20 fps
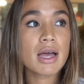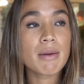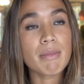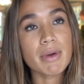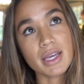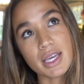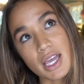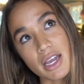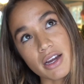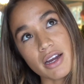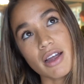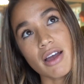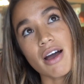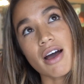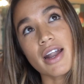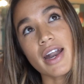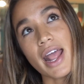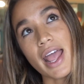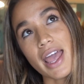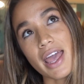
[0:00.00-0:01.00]
my
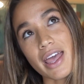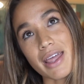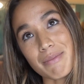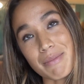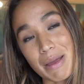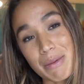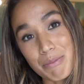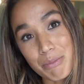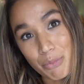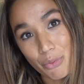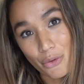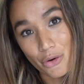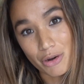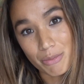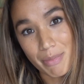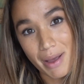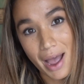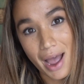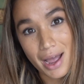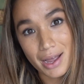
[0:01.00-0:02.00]
carry-on, and my board
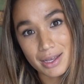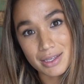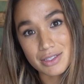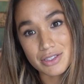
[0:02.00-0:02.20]
bag.